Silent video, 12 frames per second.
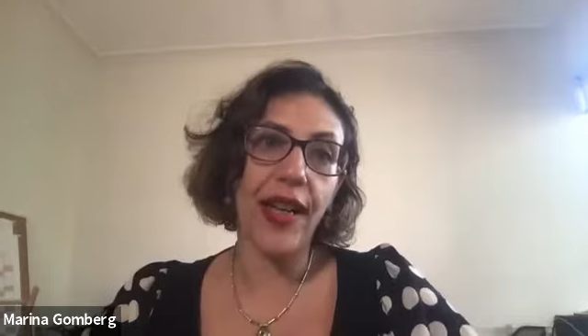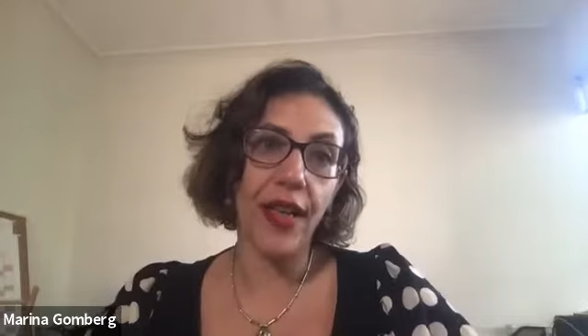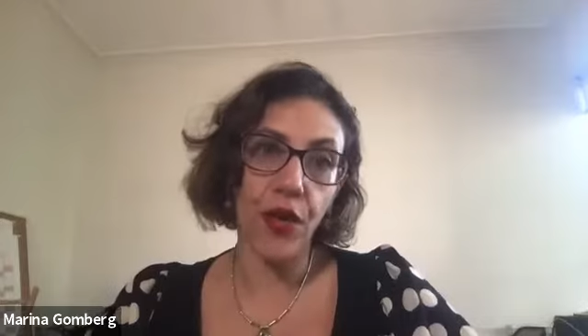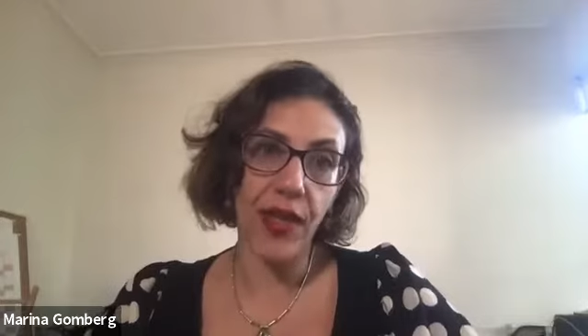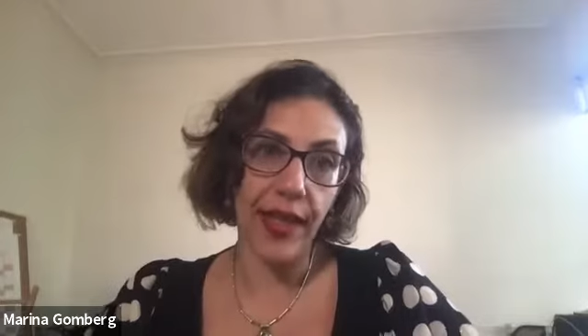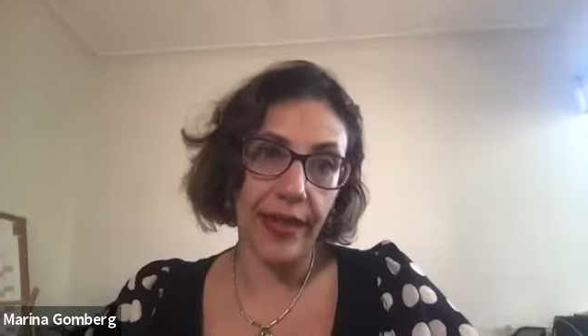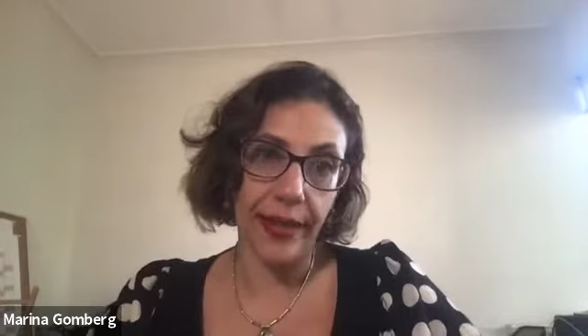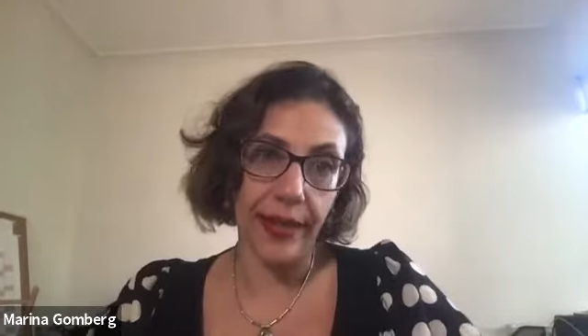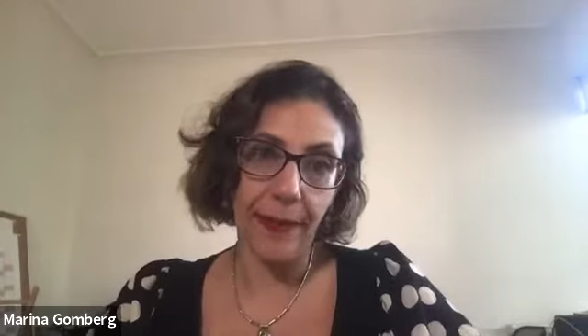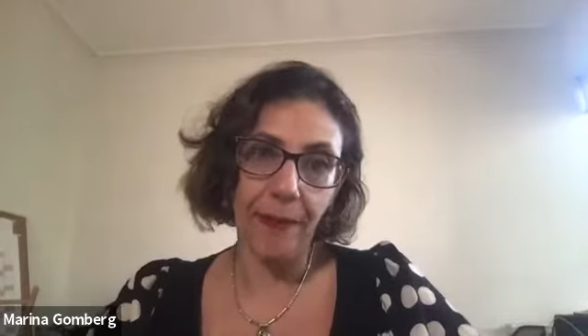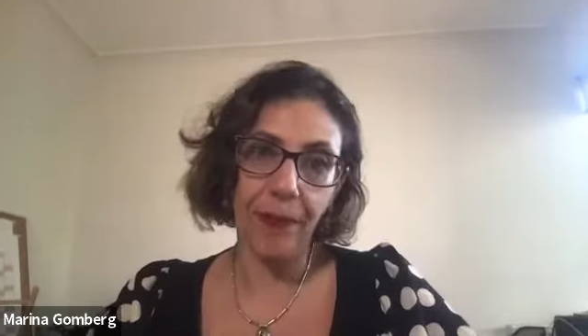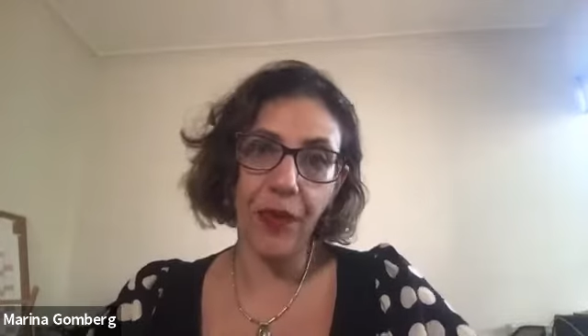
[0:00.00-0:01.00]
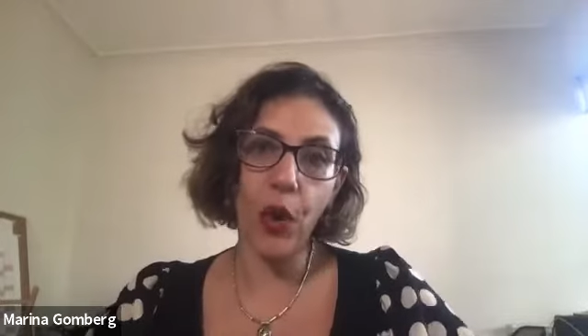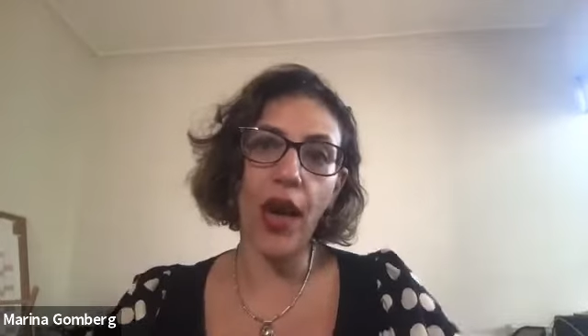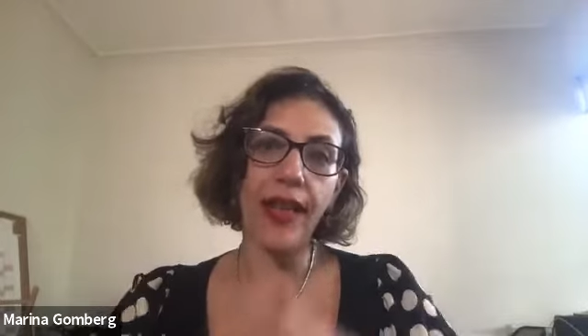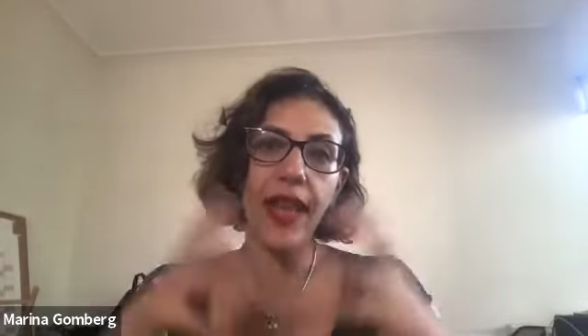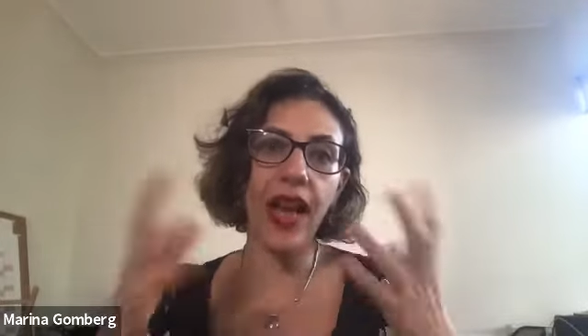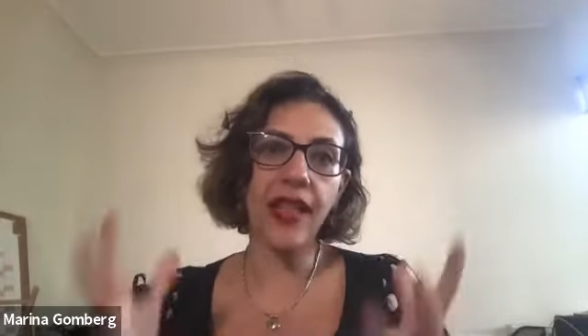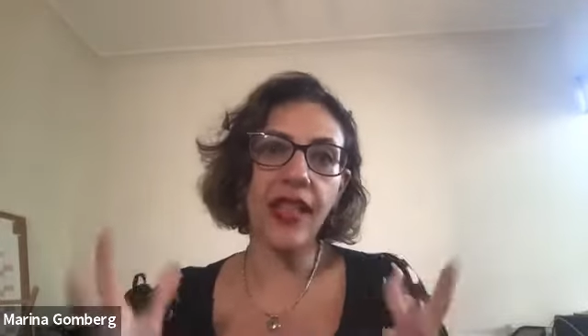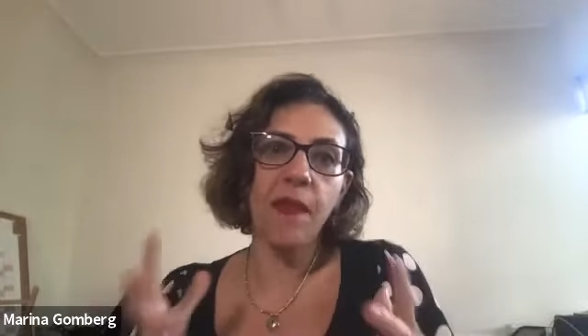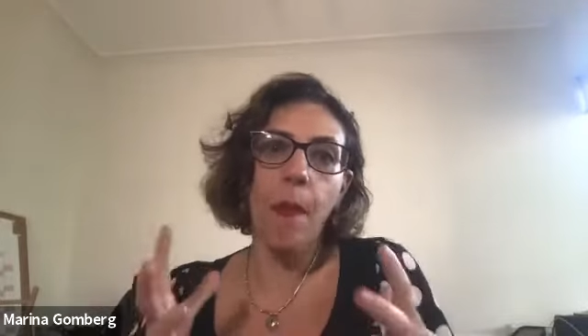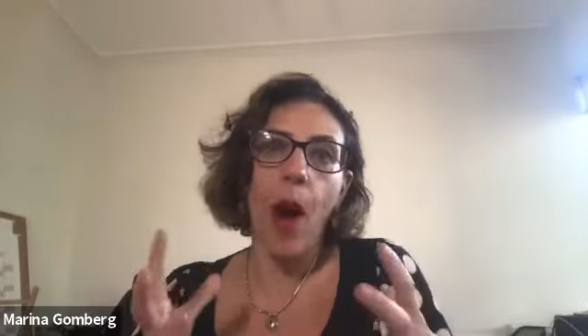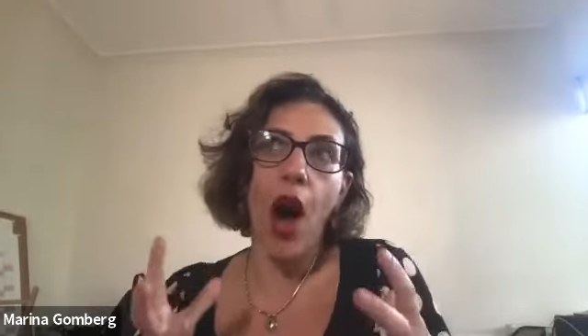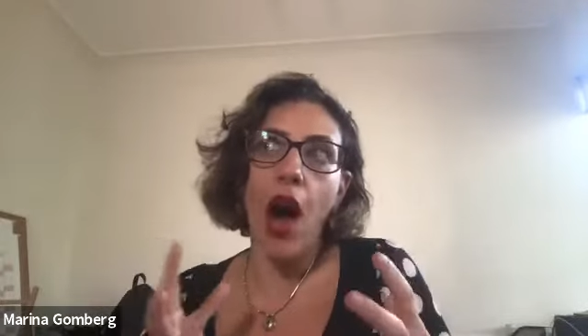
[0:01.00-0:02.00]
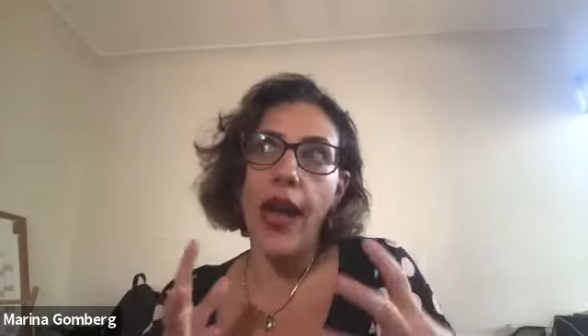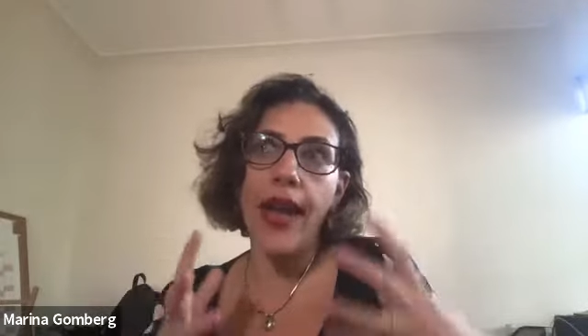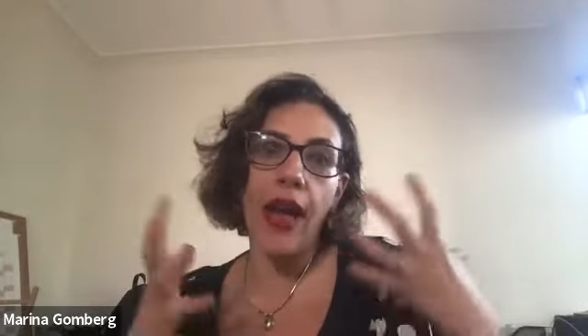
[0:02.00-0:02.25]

and New Zealand. Okay, that's my,